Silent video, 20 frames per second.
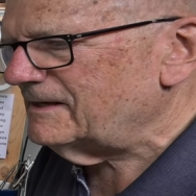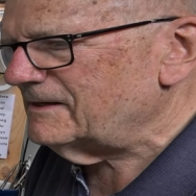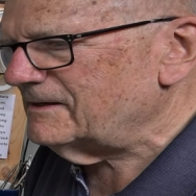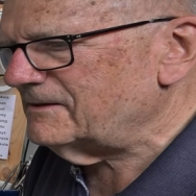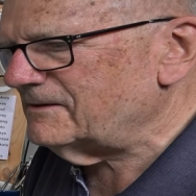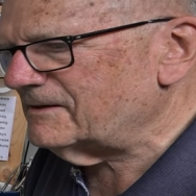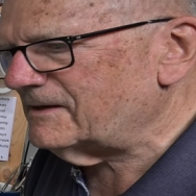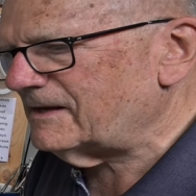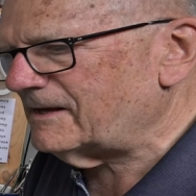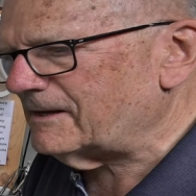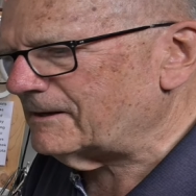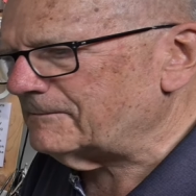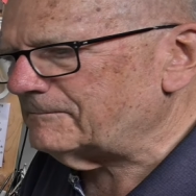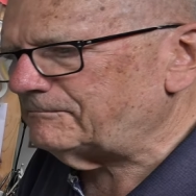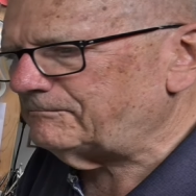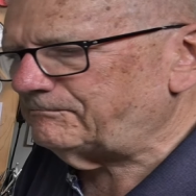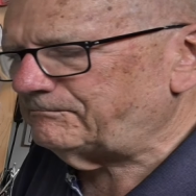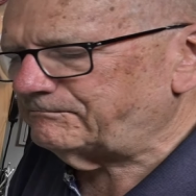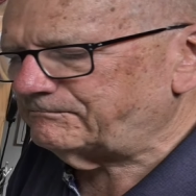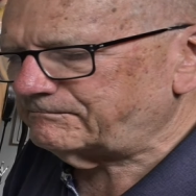Okay,
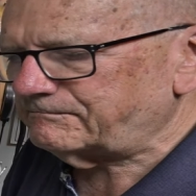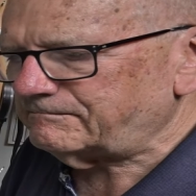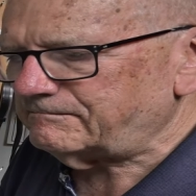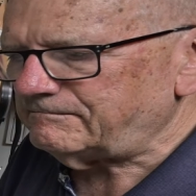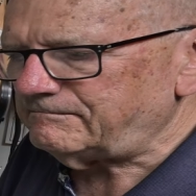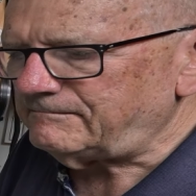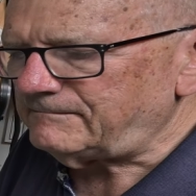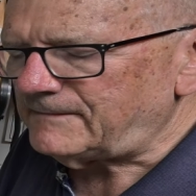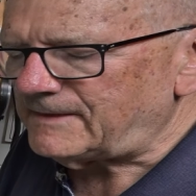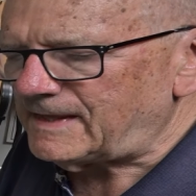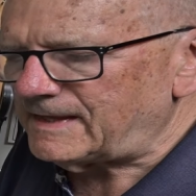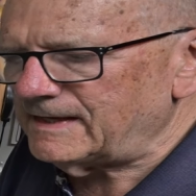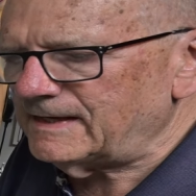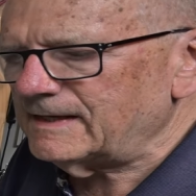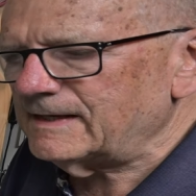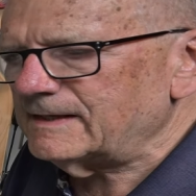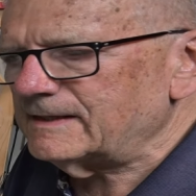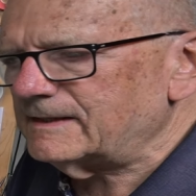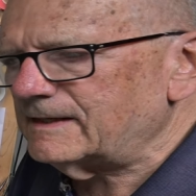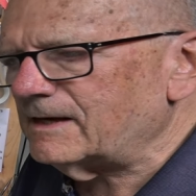
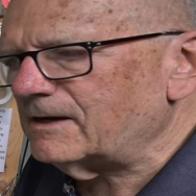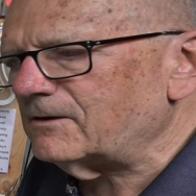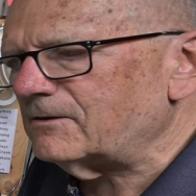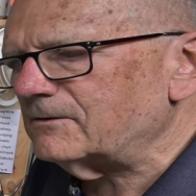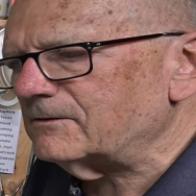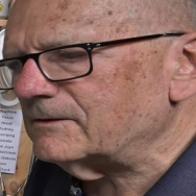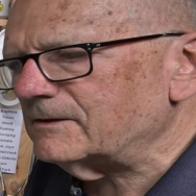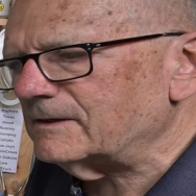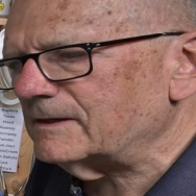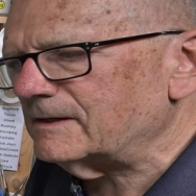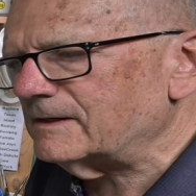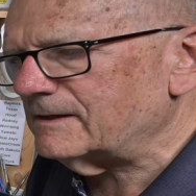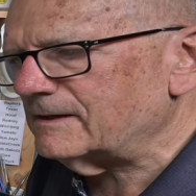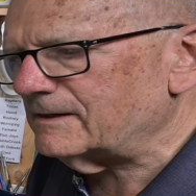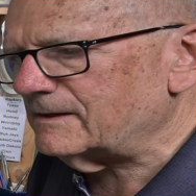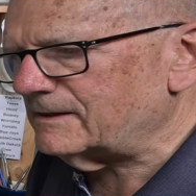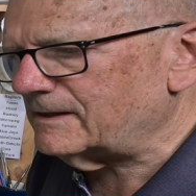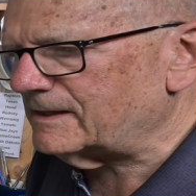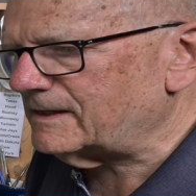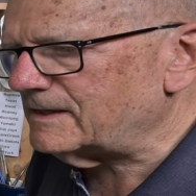now
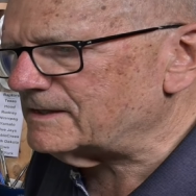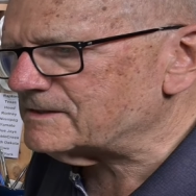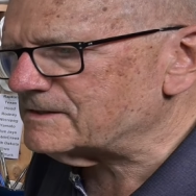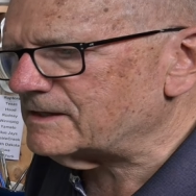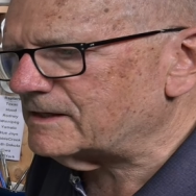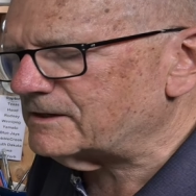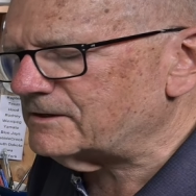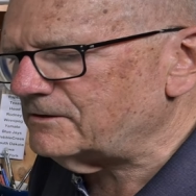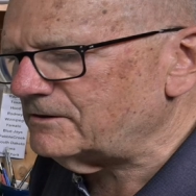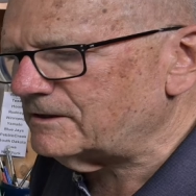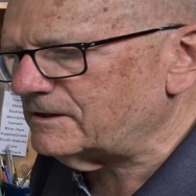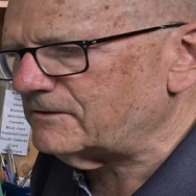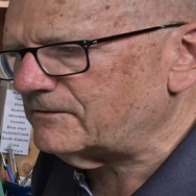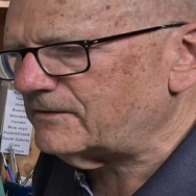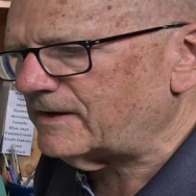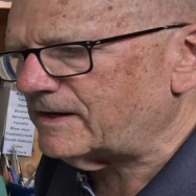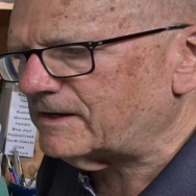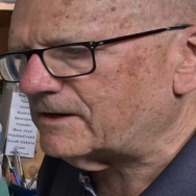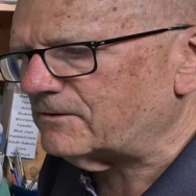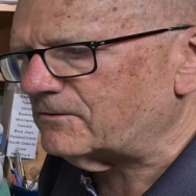I guess I could have
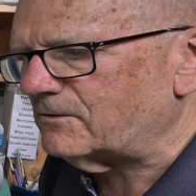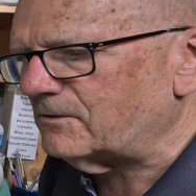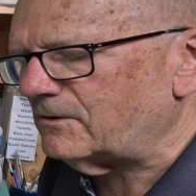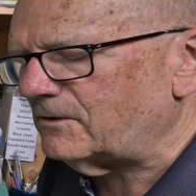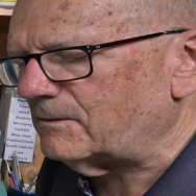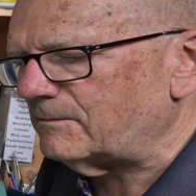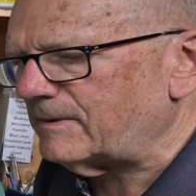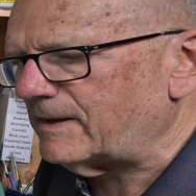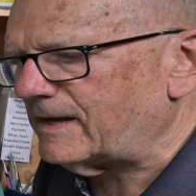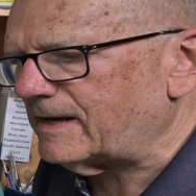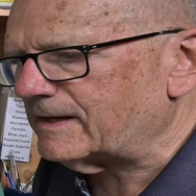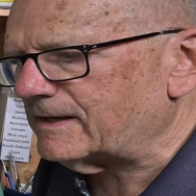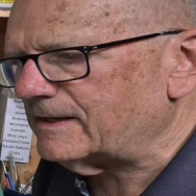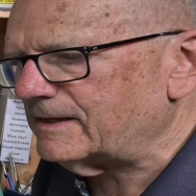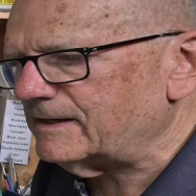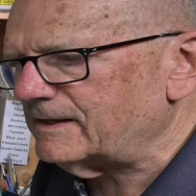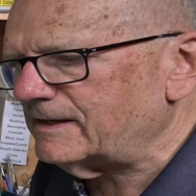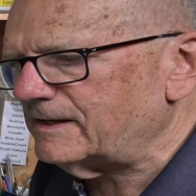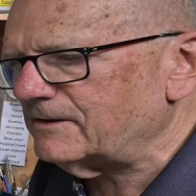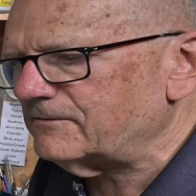had a rollback
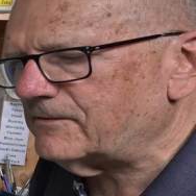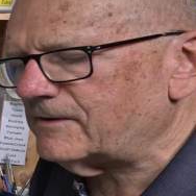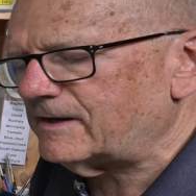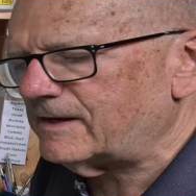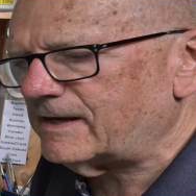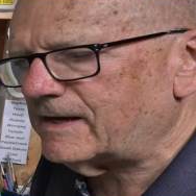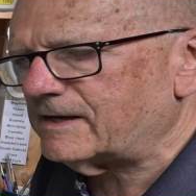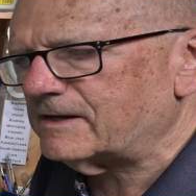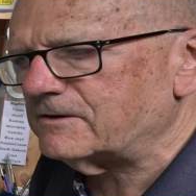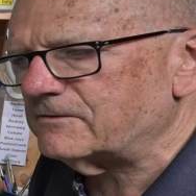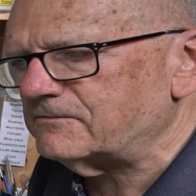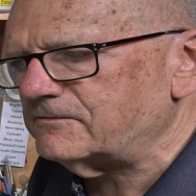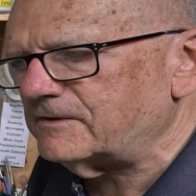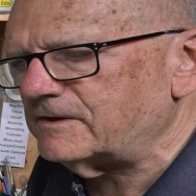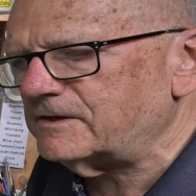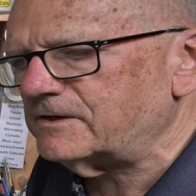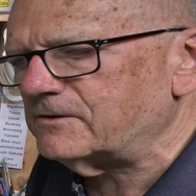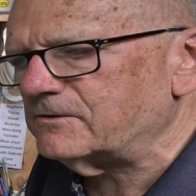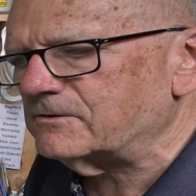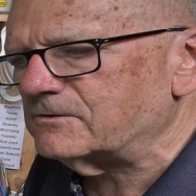if I had a
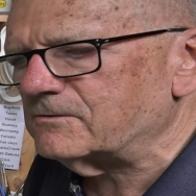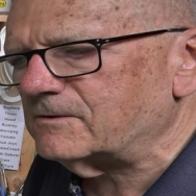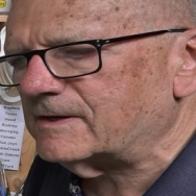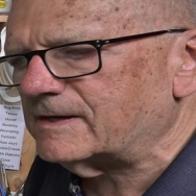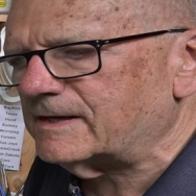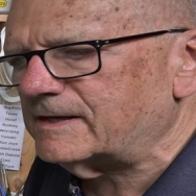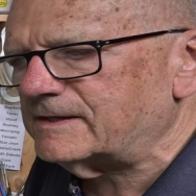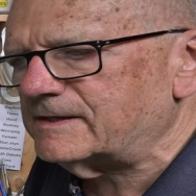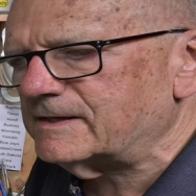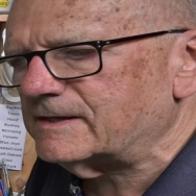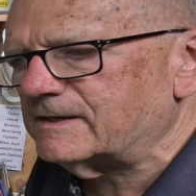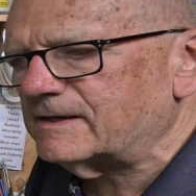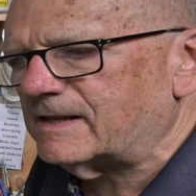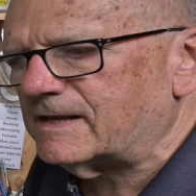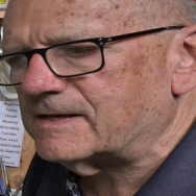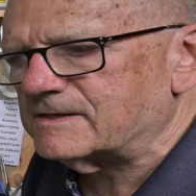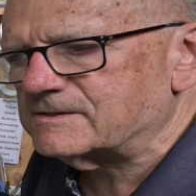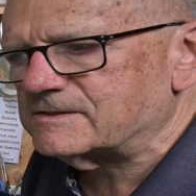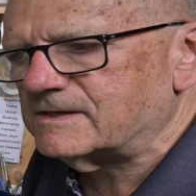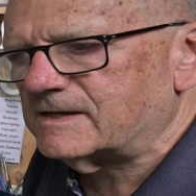videoed what I did
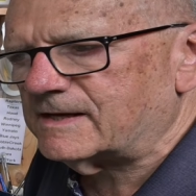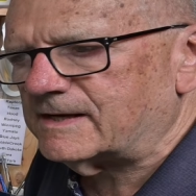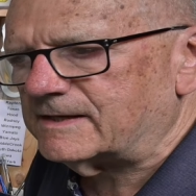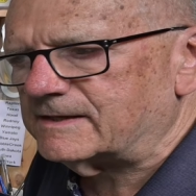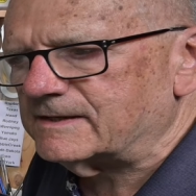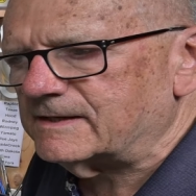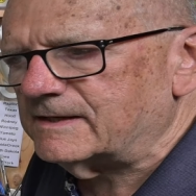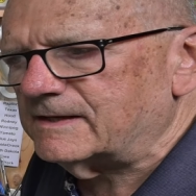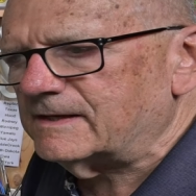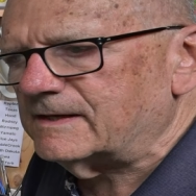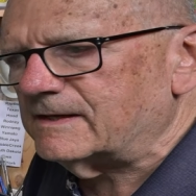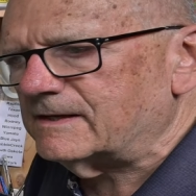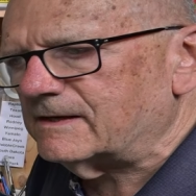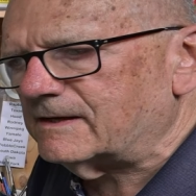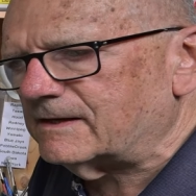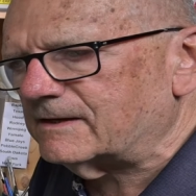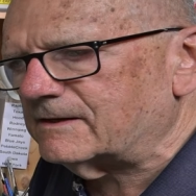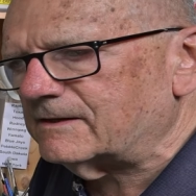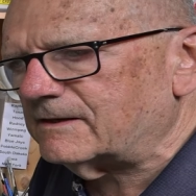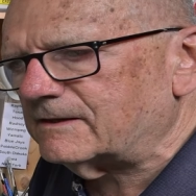last night.
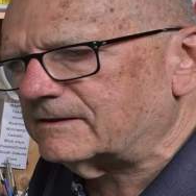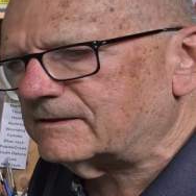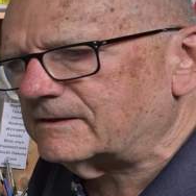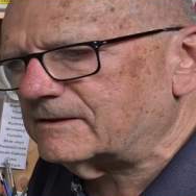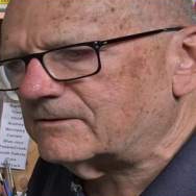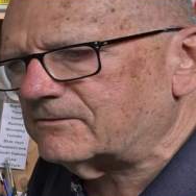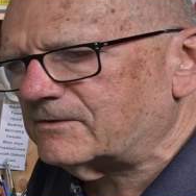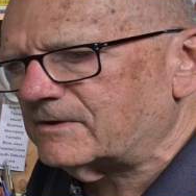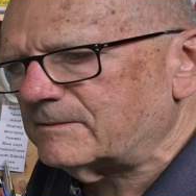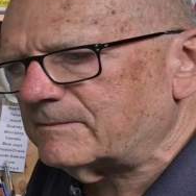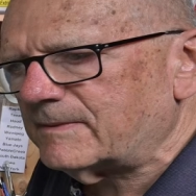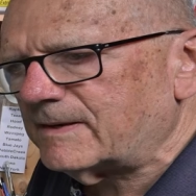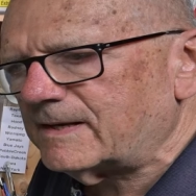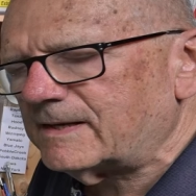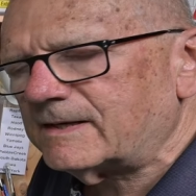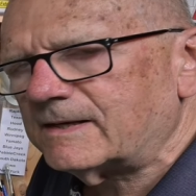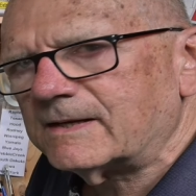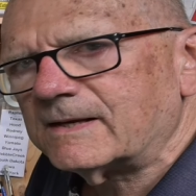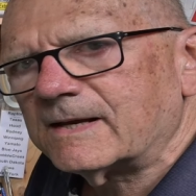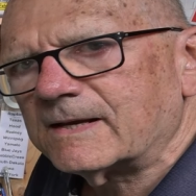I got the
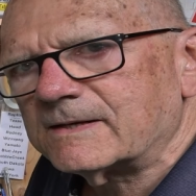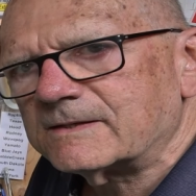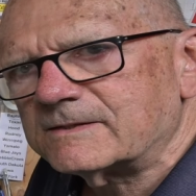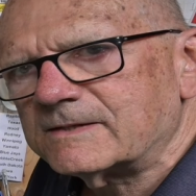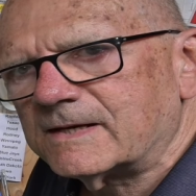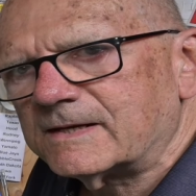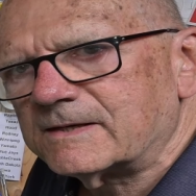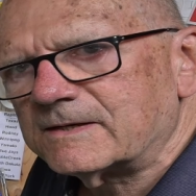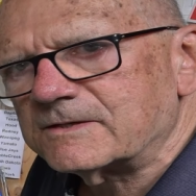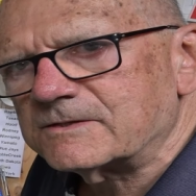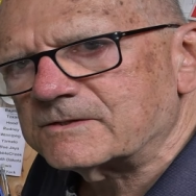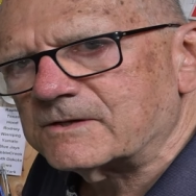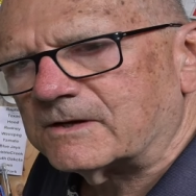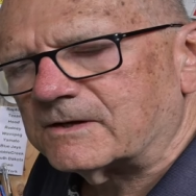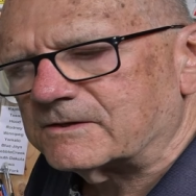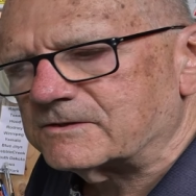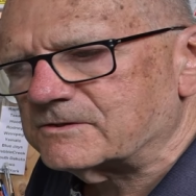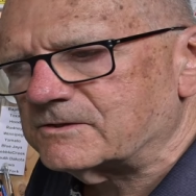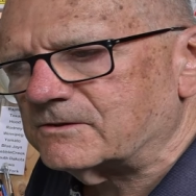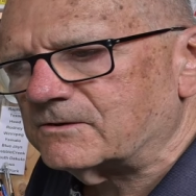remaining antennas
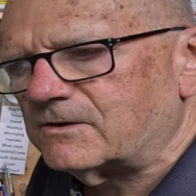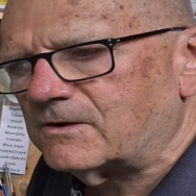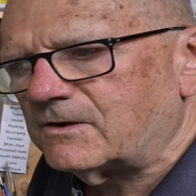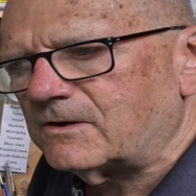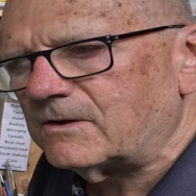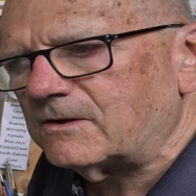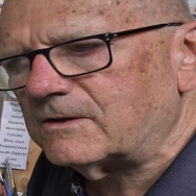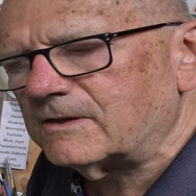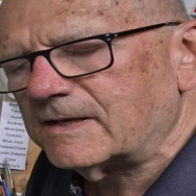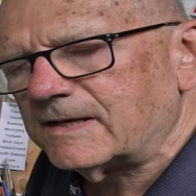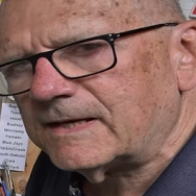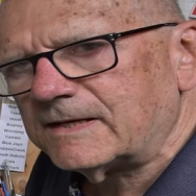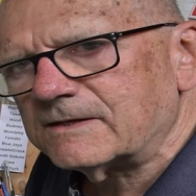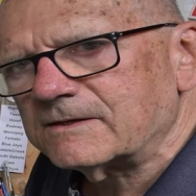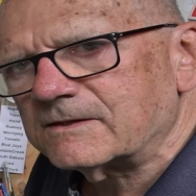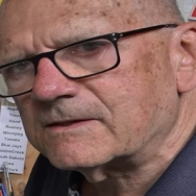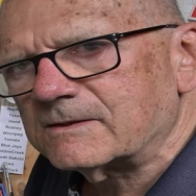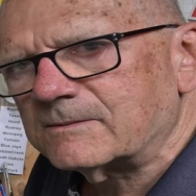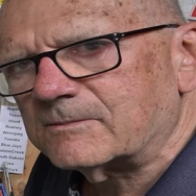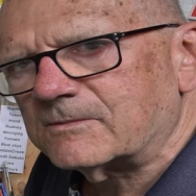on, so all eight
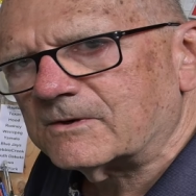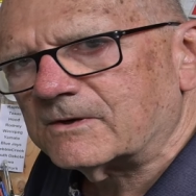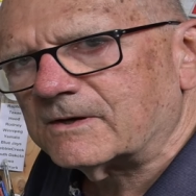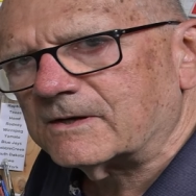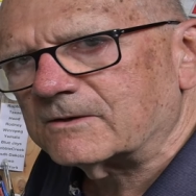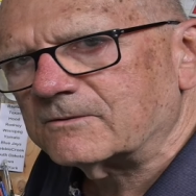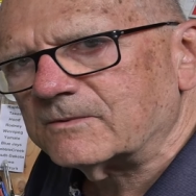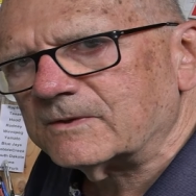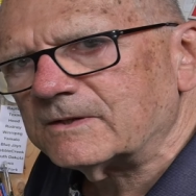of them are on.